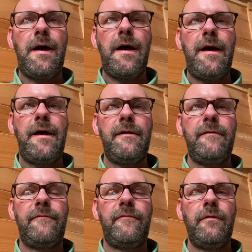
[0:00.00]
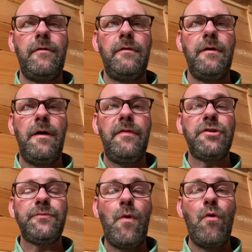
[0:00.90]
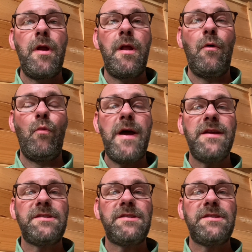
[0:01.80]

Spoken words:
have this morning I wet